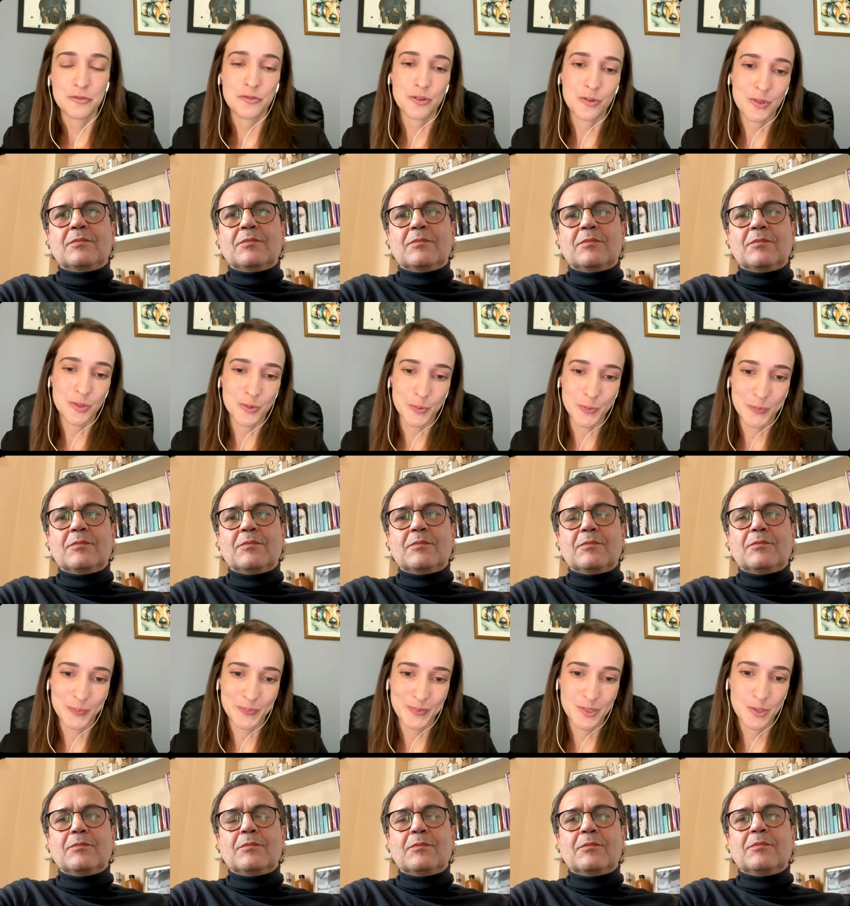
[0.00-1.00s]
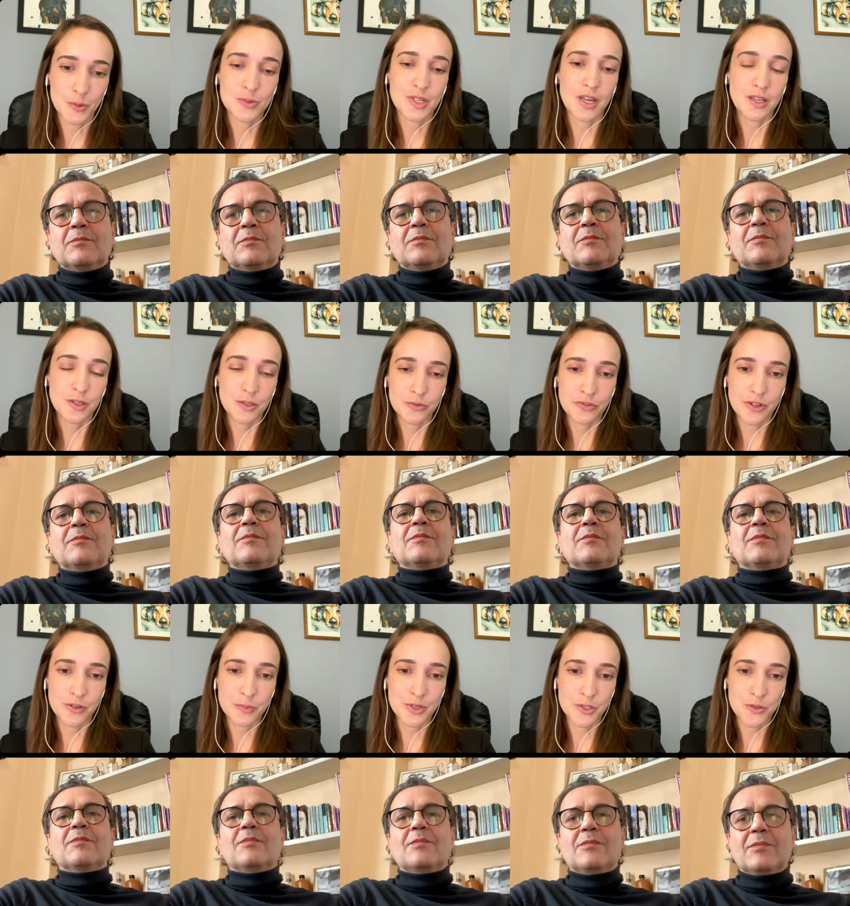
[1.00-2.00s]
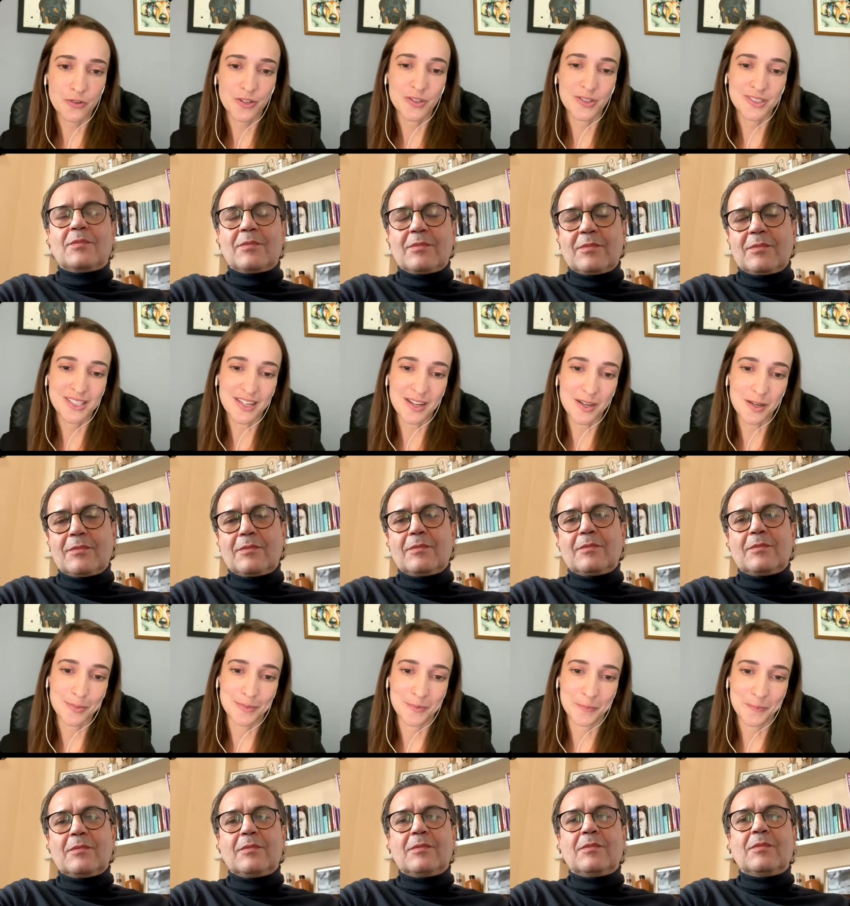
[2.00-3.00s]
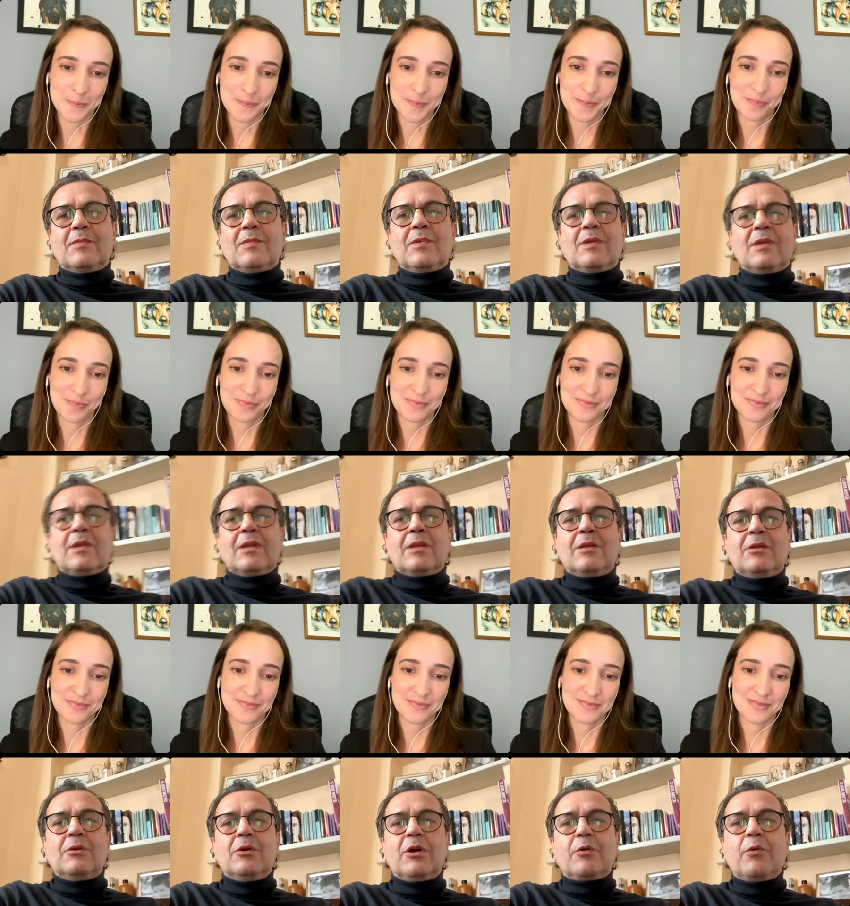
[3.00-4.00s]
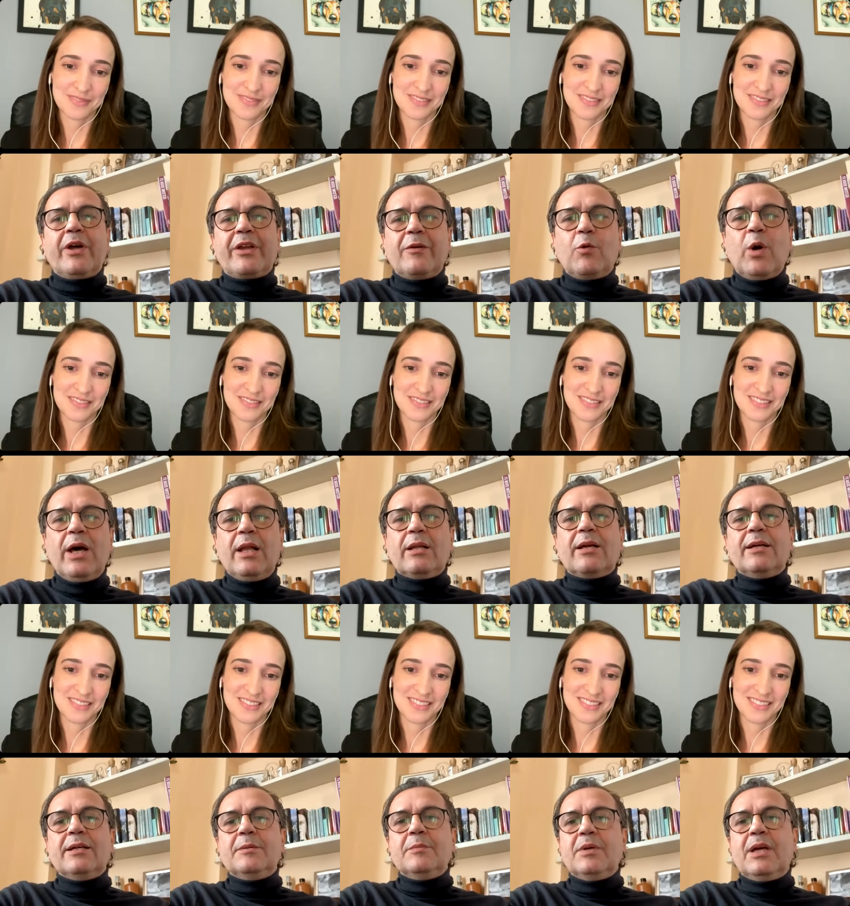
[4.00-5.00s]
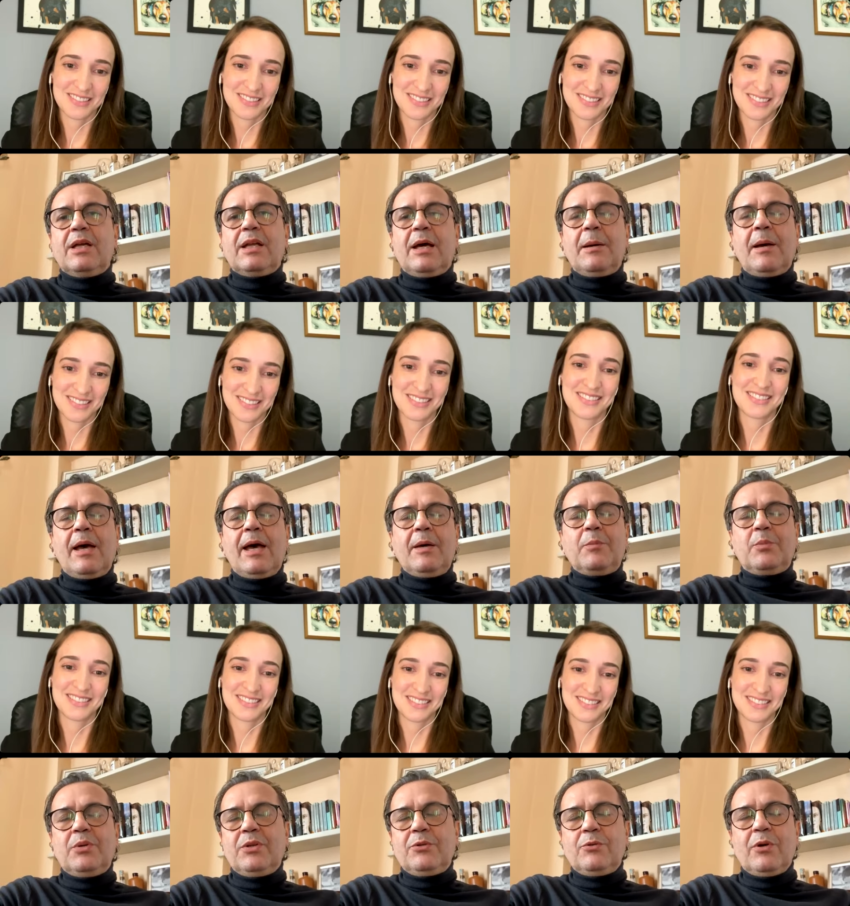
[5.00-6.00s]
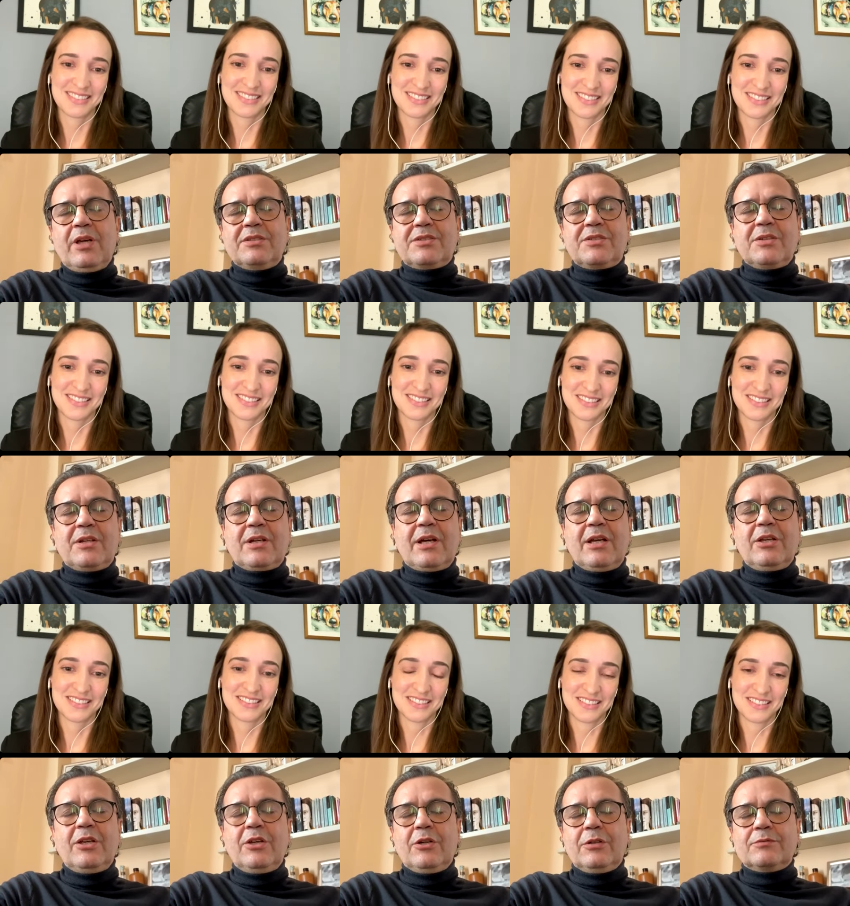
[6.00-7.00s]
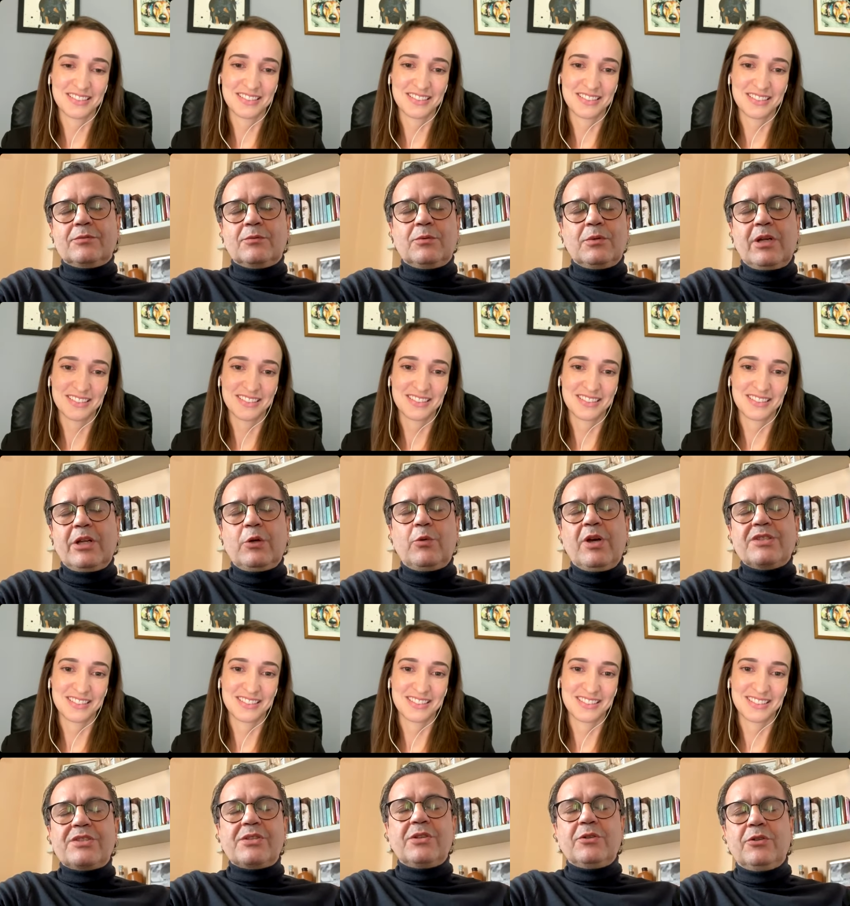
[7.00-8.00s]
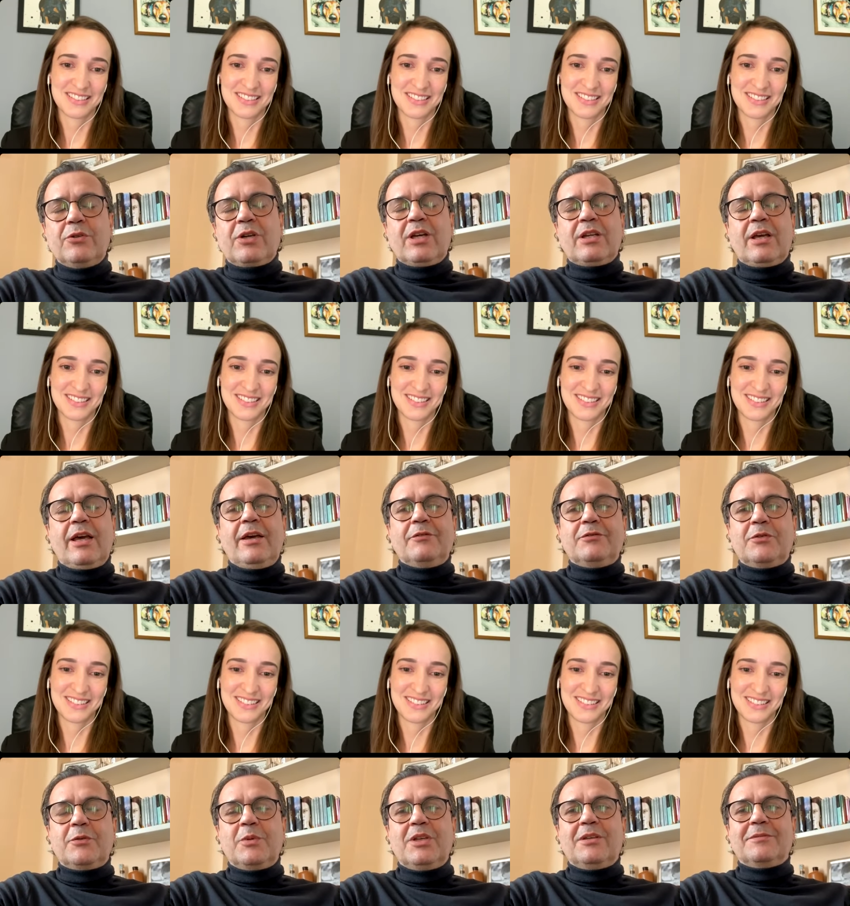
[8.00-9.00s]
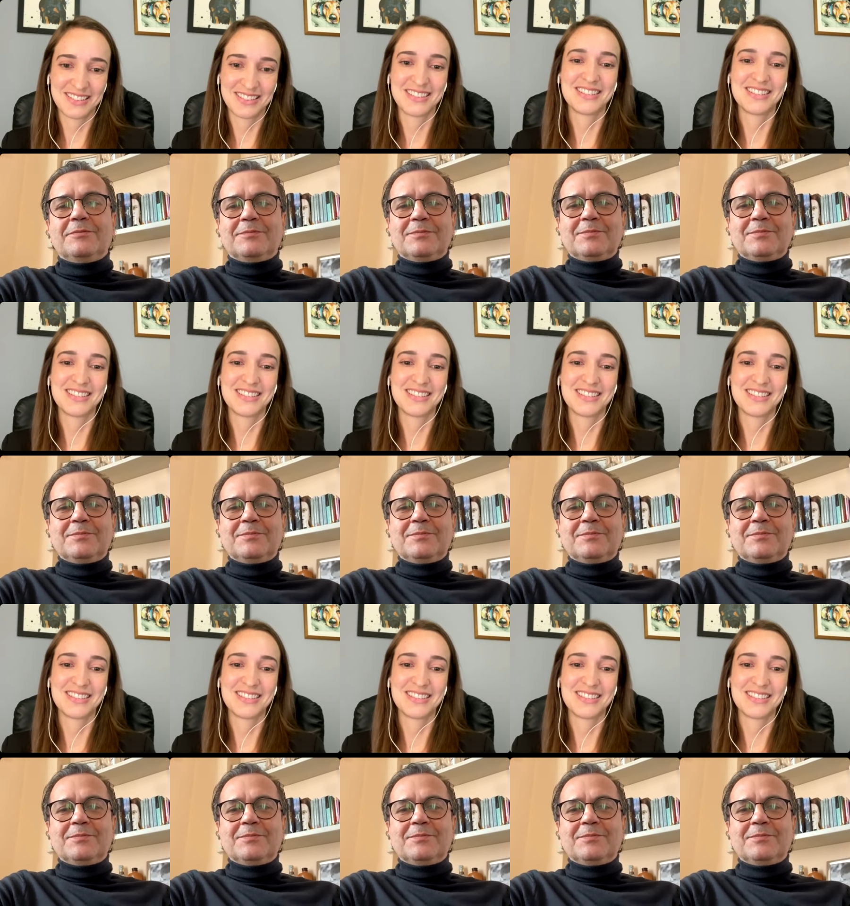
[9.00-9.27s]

Speaker 1: from you. So thank you very much for your time.
Speaker 2: You are very welcome, and I'm happy to answer any of any question you can have for me.